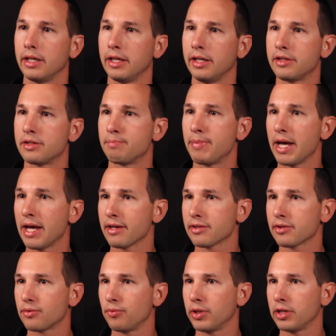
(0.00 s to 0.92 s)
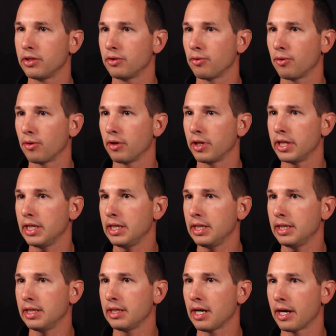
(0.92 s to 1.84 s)
It's best when you're
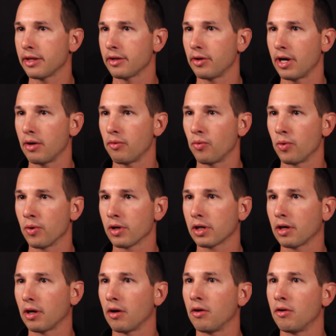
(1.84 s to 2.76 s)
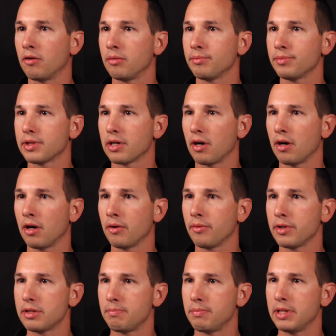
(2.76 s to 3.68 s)
eating either at work or home to
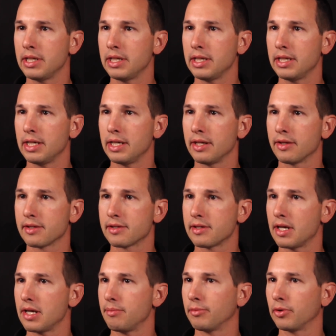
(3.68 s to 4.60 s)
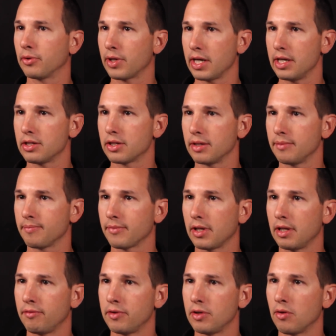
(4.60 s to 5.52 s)
always be in the same location.
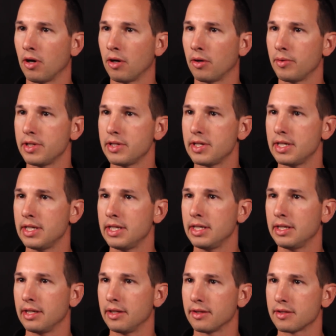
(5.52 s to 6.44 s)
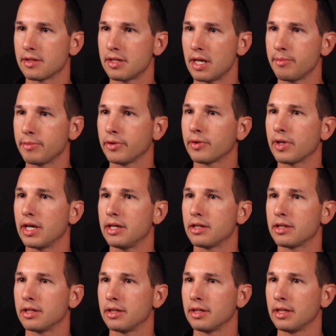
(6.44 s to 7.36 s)
If you always eat in the same
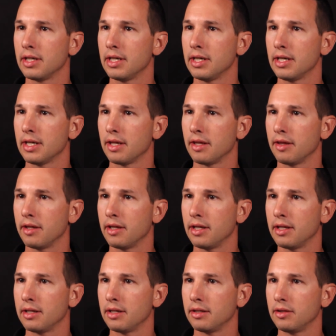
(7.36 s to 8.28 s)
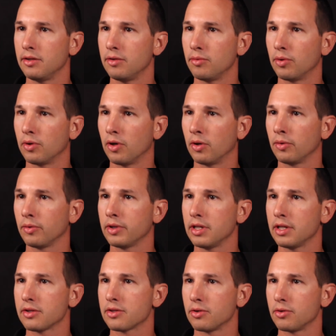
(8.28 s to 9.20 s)
location, then you will
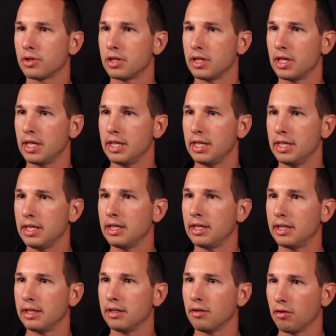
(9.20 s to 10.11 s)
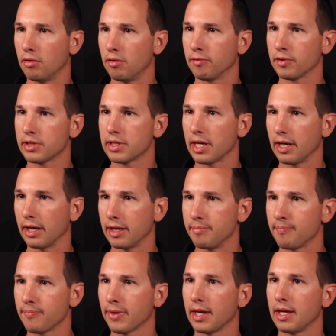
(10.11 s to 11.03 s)
only associate eating over time